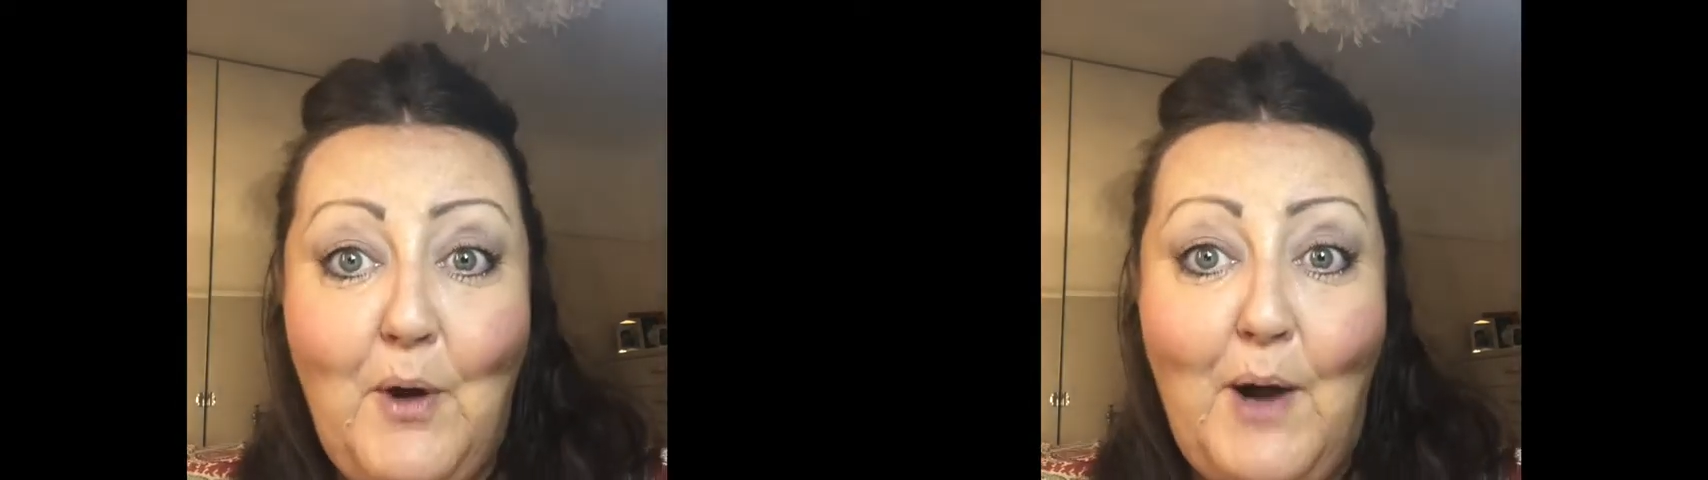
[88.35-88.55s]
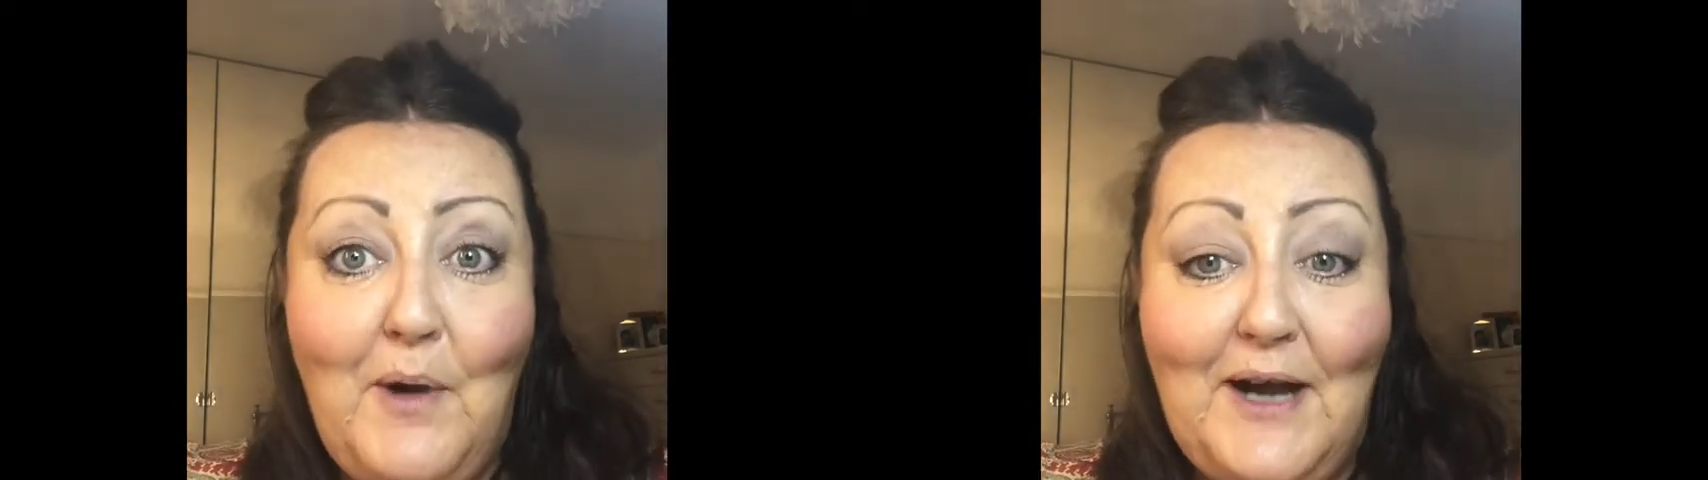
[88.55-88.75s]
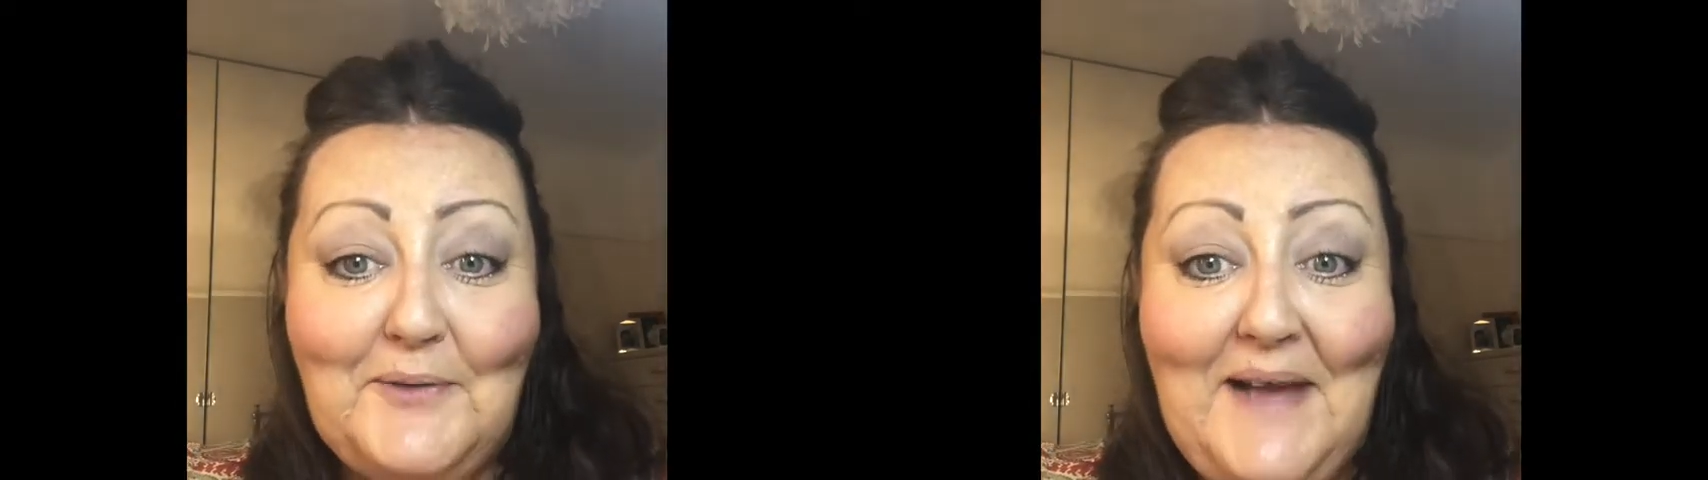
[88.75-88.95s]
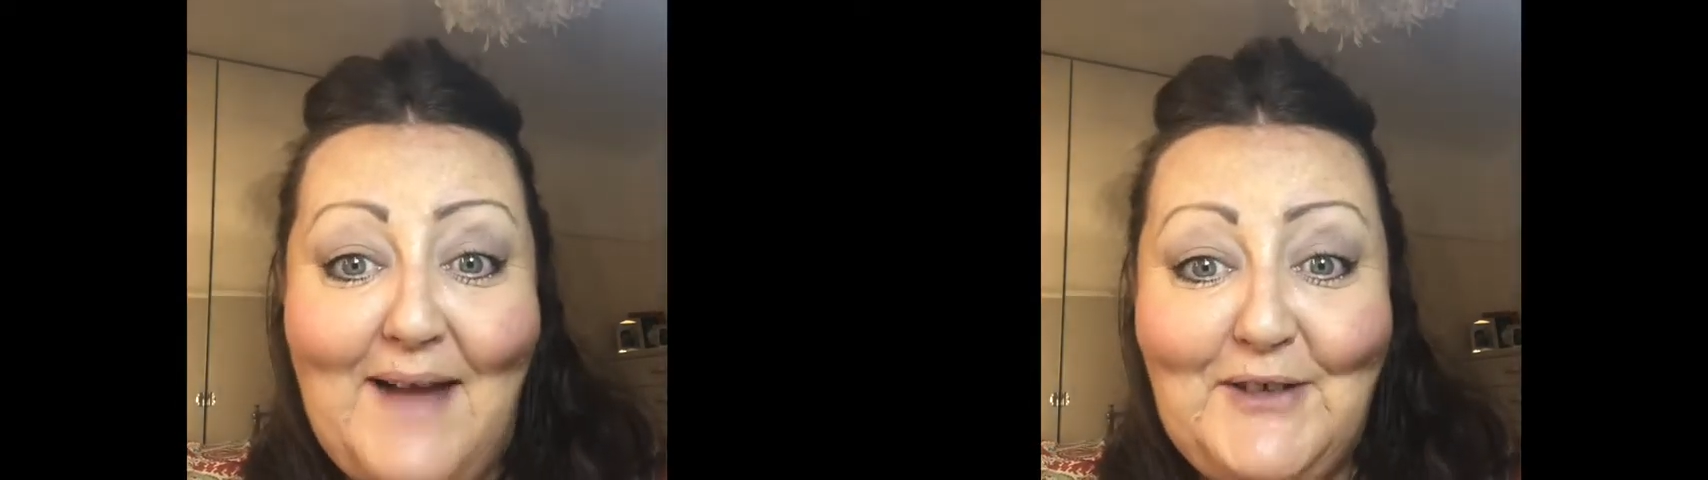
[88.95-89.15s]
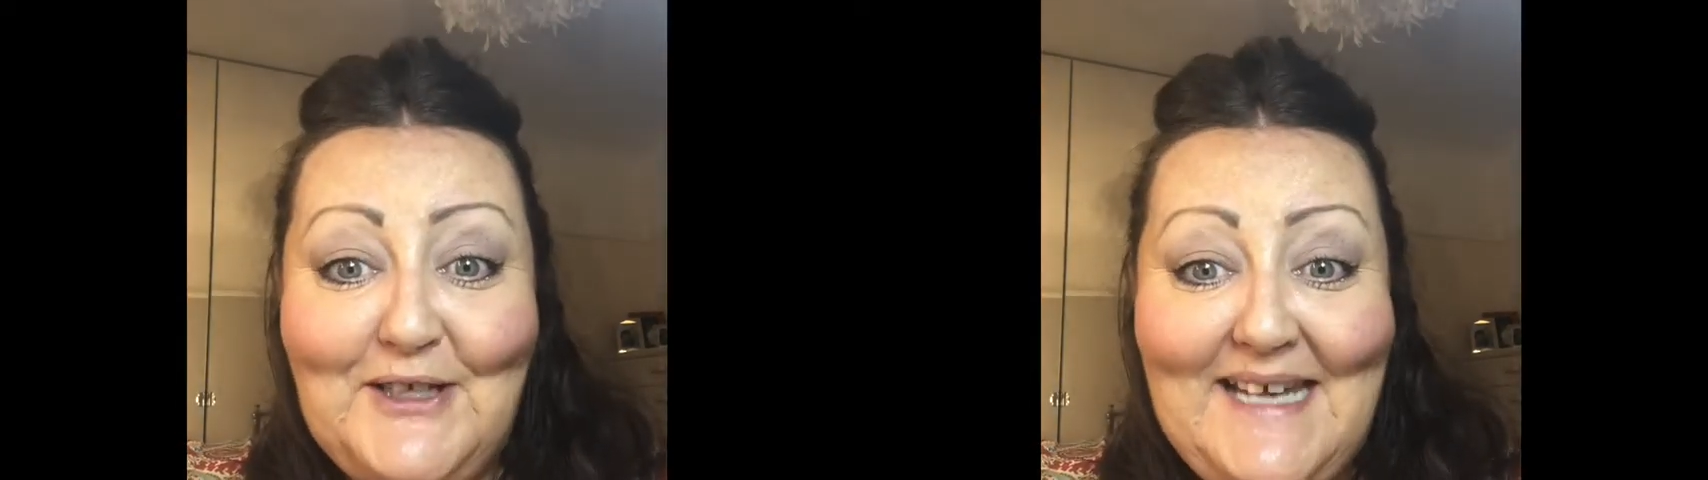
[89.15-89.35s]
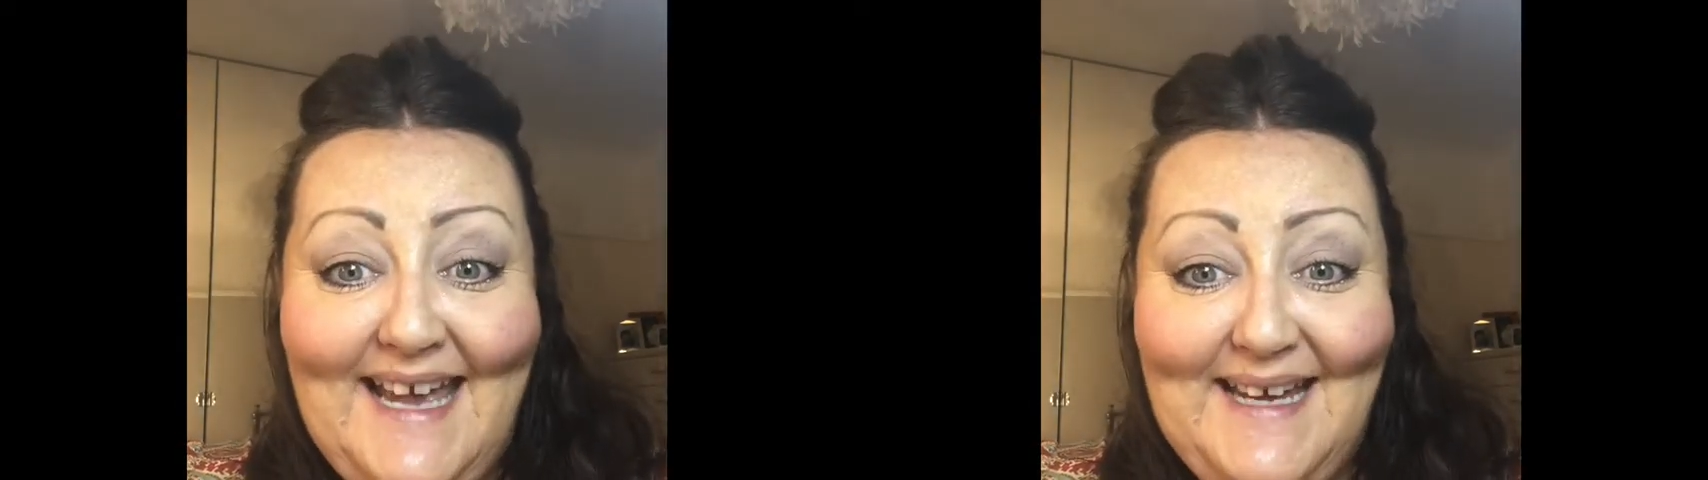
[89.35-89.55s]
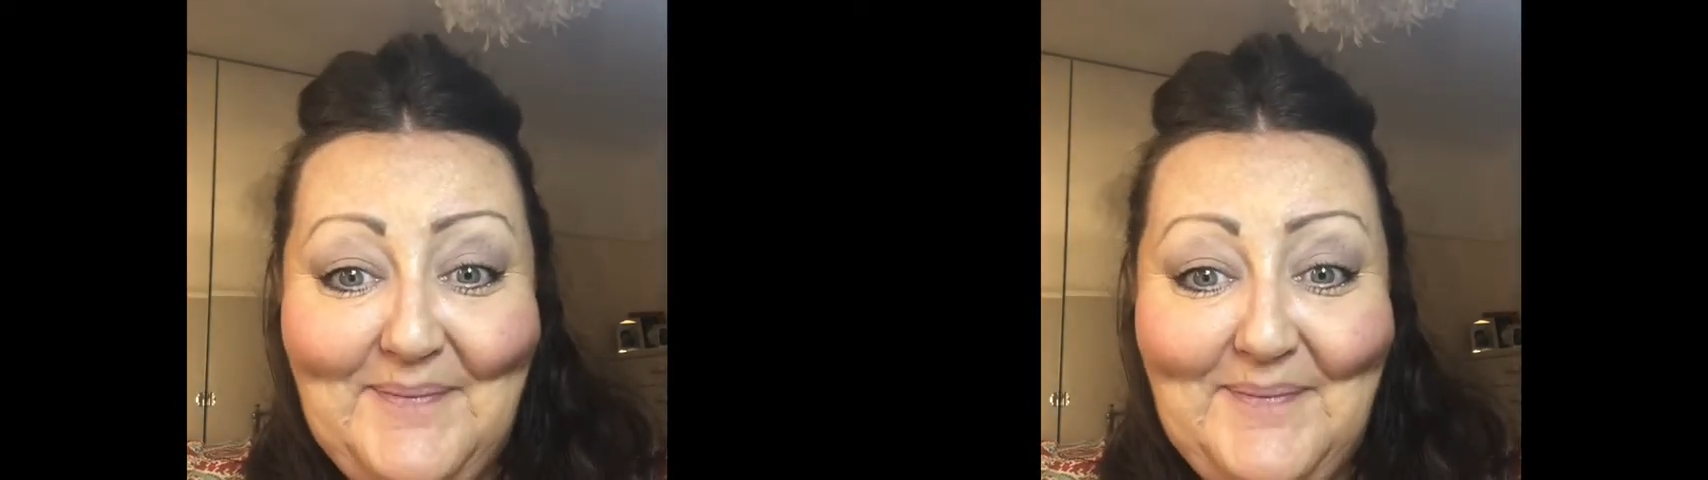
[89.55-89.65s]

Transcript: quite a while. Have a good day.